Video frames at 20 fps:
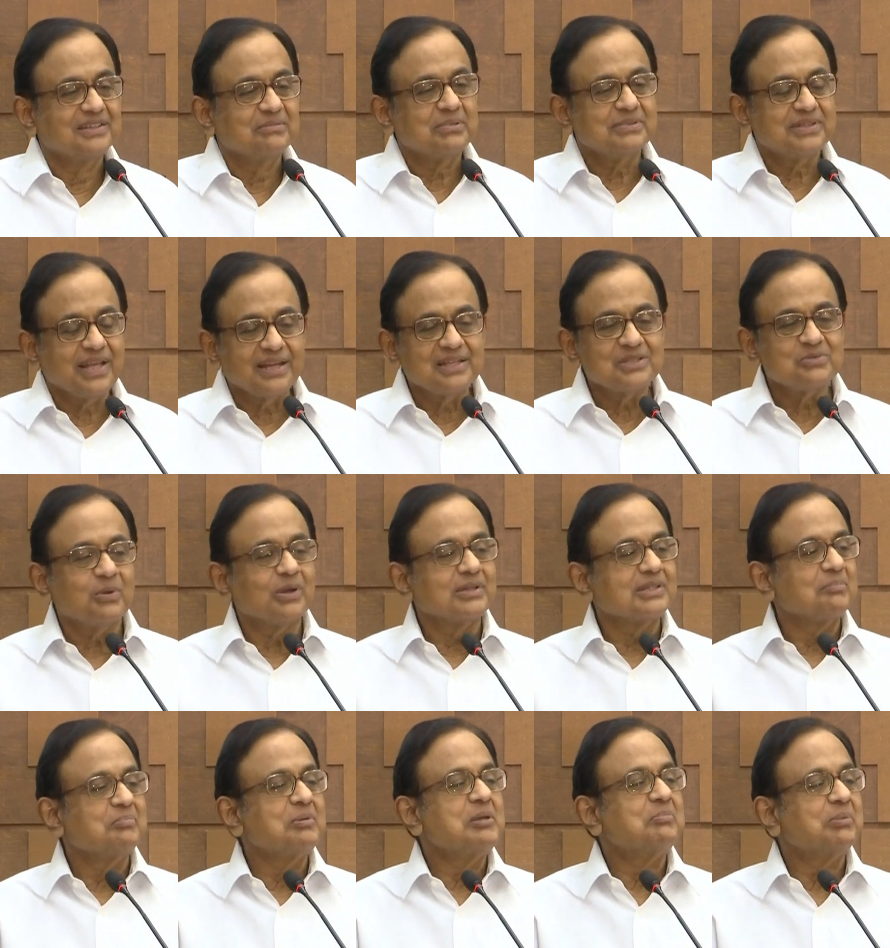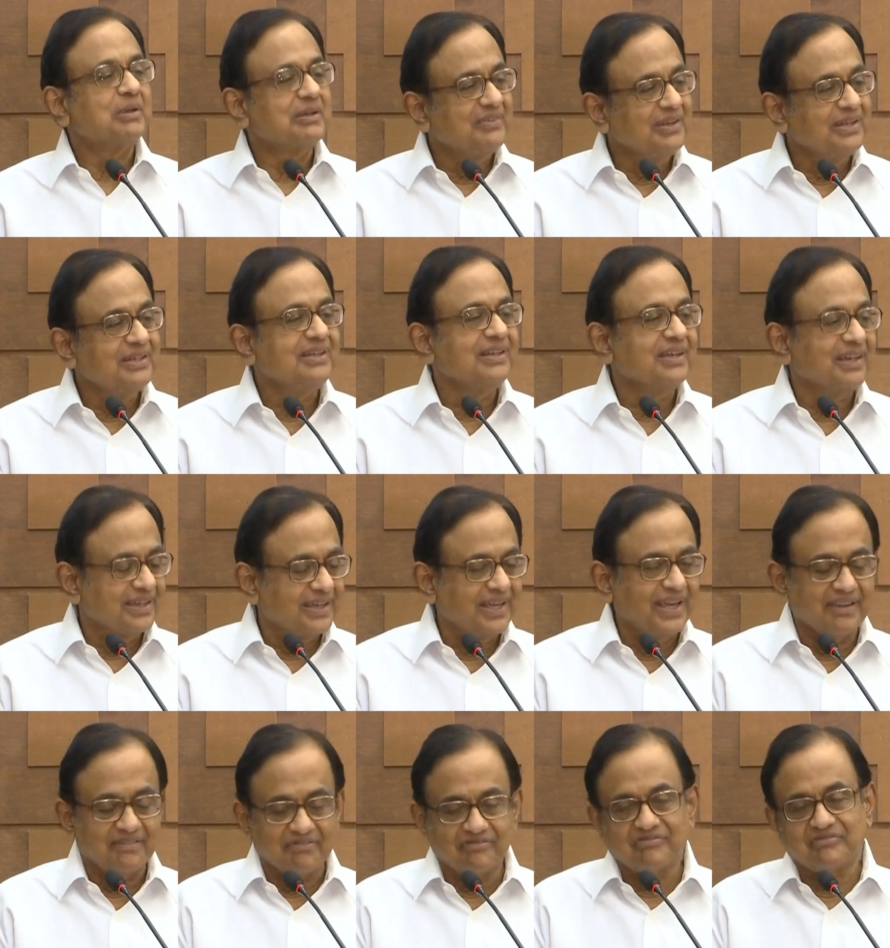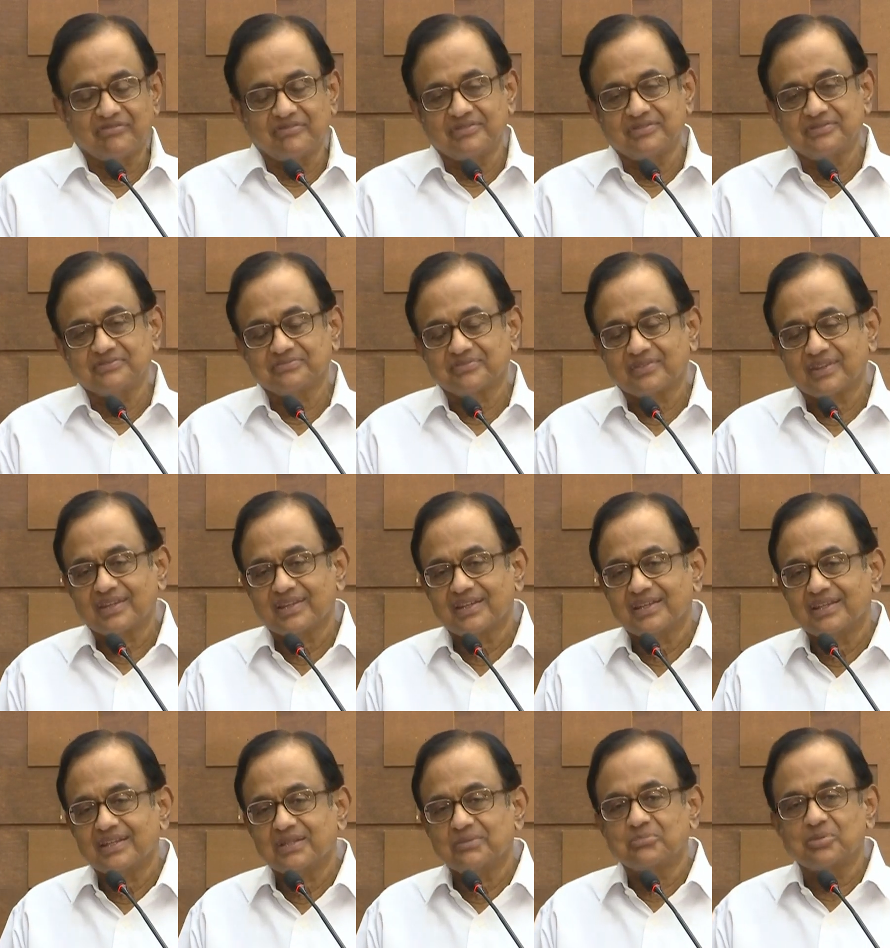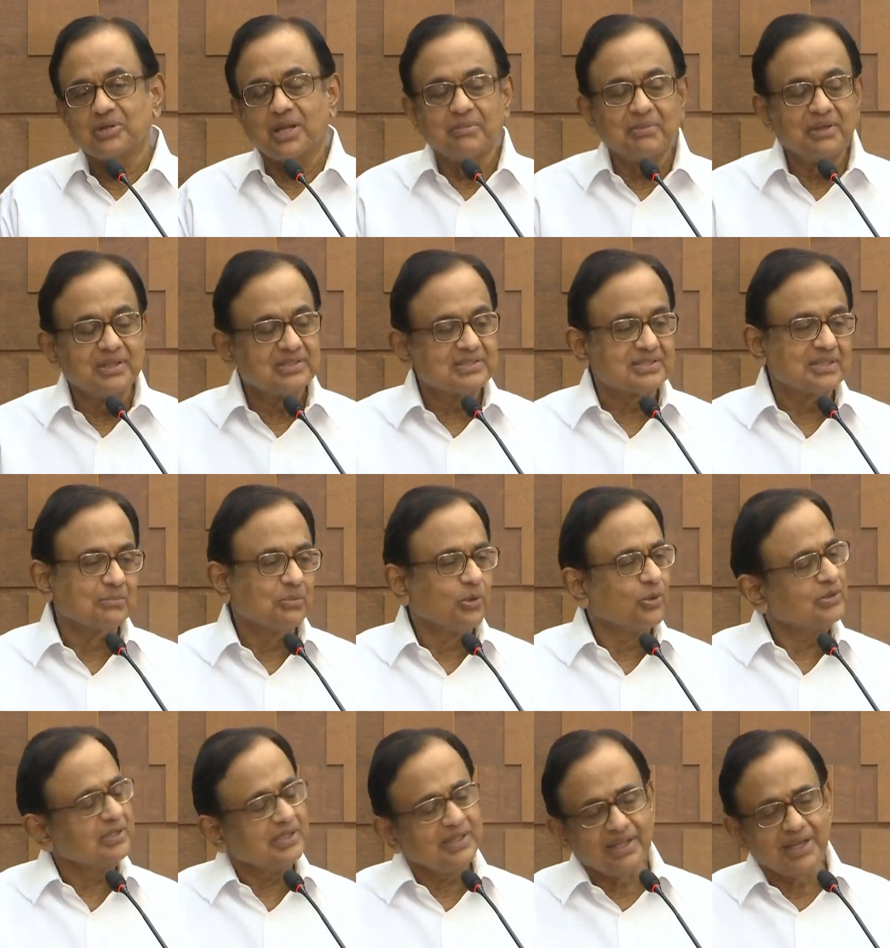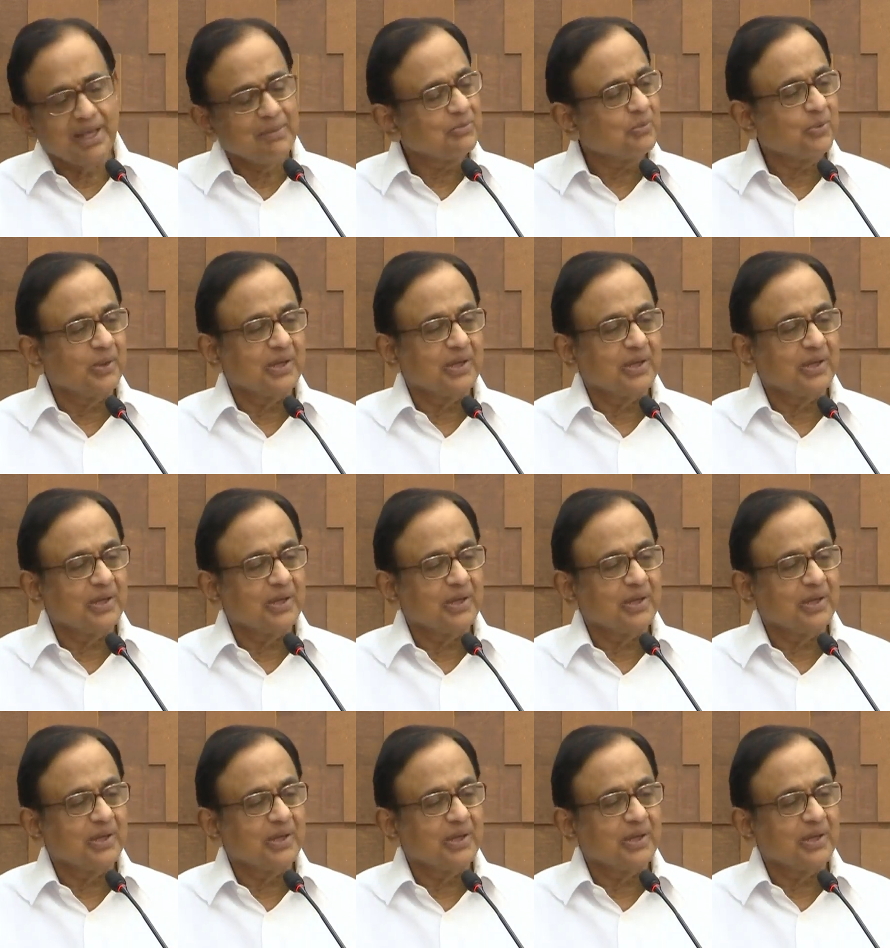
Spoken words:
But that is what the people of India gave Prime Minister Modi, and I'm